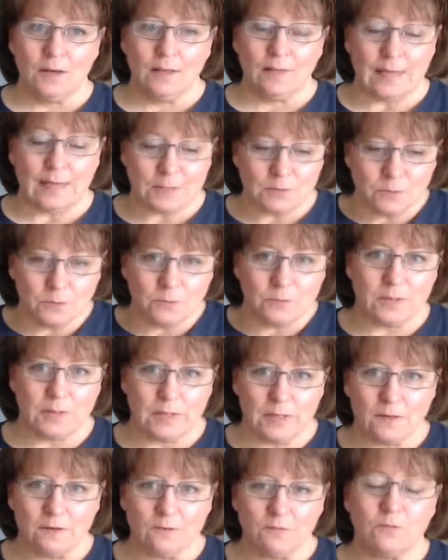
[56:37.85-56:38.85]
that's what we're
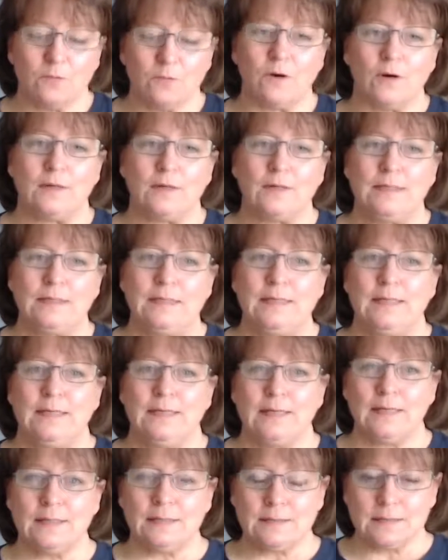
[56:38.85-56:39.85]
there for
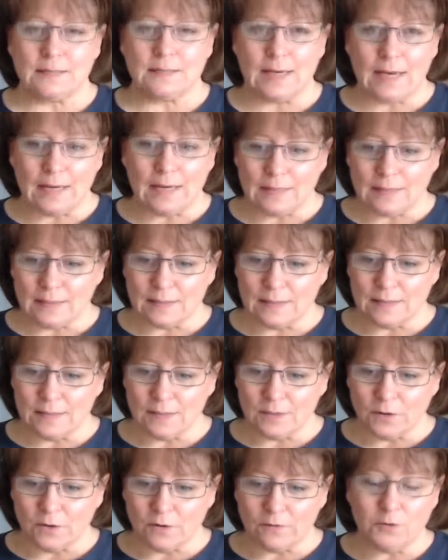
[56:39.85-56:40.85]
is that
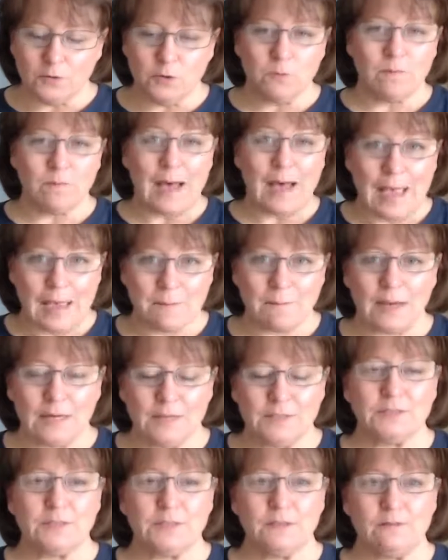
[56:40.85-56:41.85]
you know if you buy my
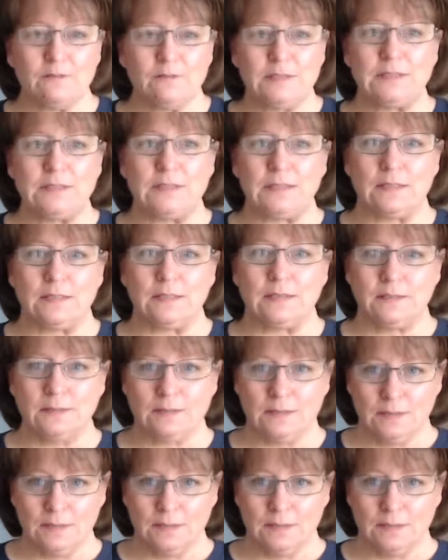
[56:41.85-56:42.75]
services